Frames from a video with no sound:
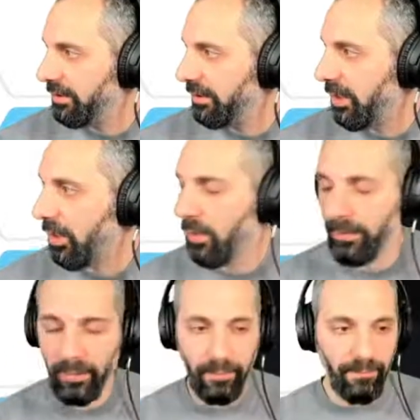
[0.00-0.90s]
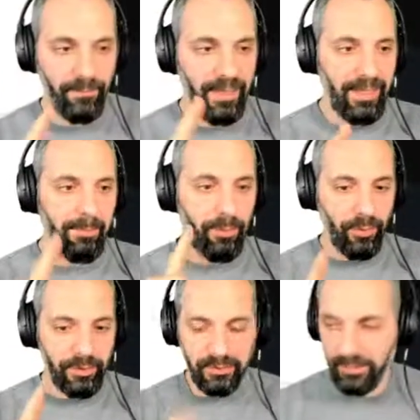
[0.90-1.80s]
Oh, very
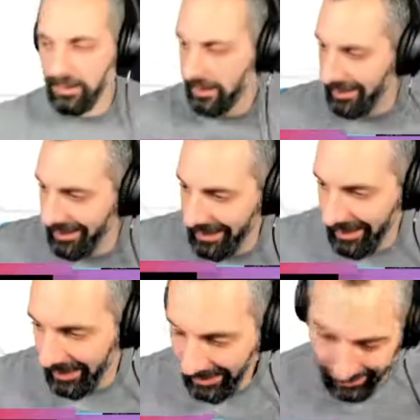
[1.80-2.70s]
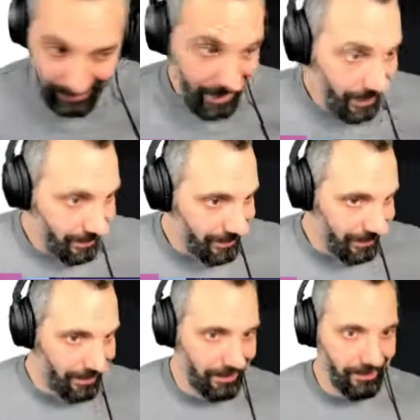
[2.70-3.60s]
important. And I
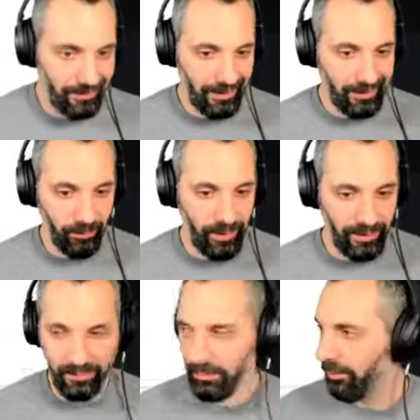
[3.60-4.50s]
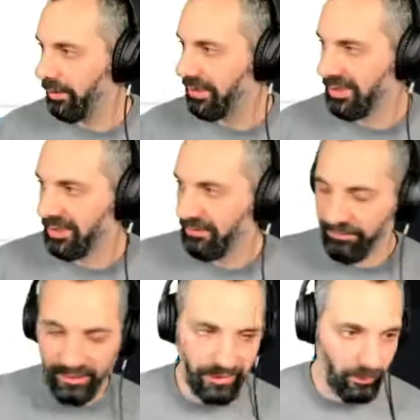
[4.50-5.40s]
think, wait, we just
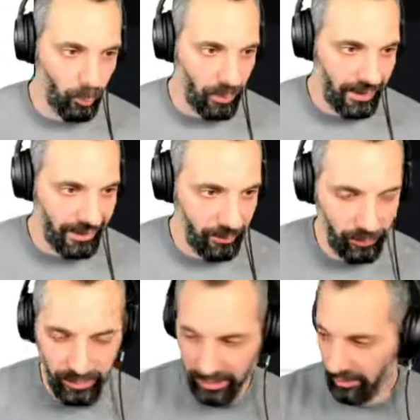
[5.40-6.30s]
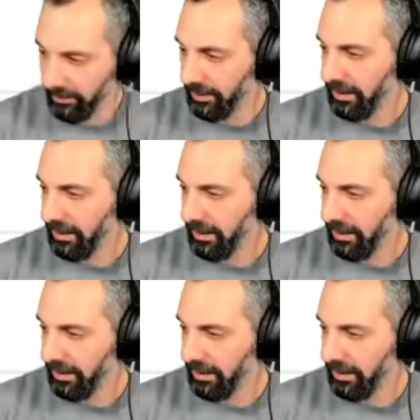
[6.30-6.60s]
configured them. Why can we not see them?